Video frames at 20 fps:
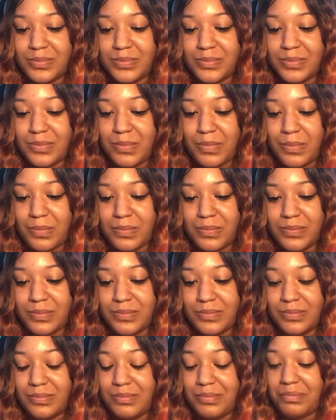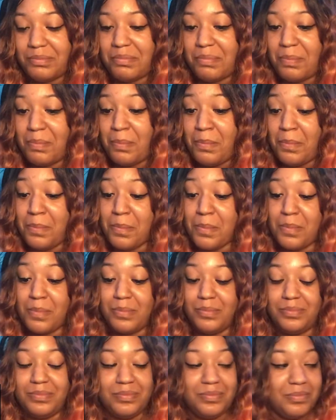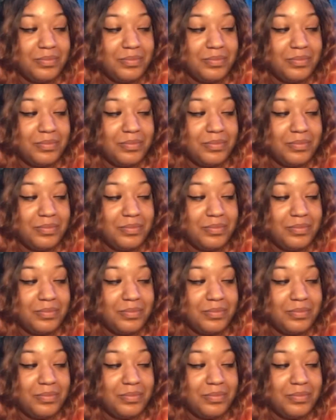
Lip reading: [no speech]